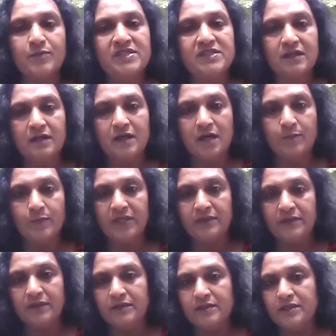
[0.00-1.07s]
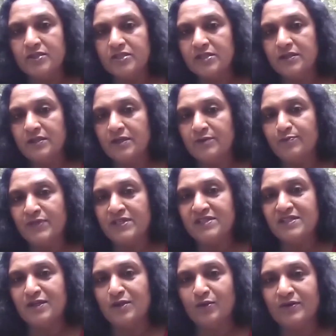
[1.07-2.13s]
is a common condition and
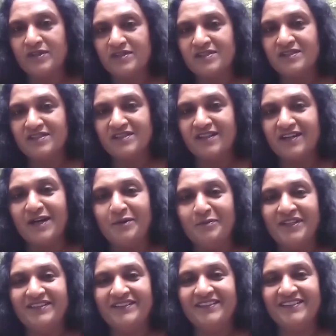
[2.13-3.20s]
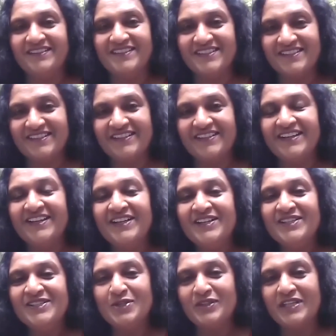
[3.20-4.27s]
PCOS is a common condition.
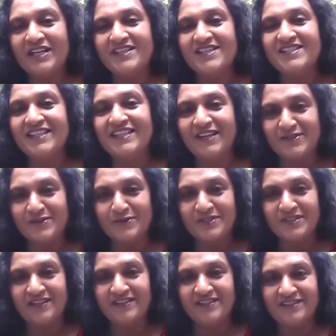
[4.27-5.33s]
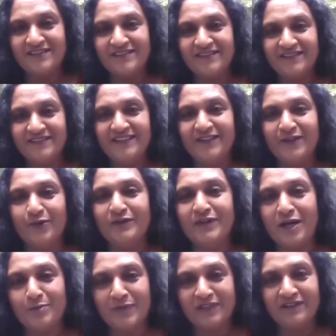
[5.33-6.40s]
Mm-hmm. So that is the association. You know,
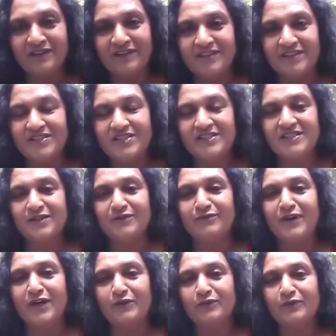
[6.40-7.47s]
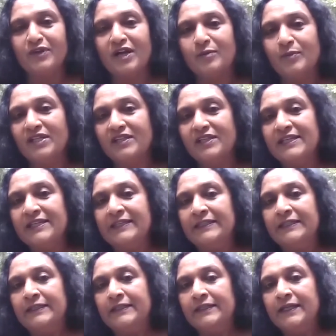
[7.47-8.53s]
common conditions are found commonly.
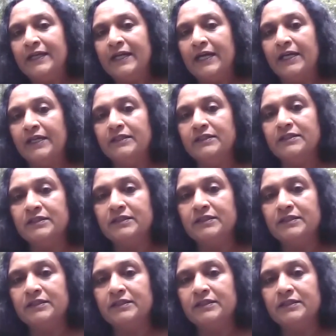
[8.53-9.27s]
And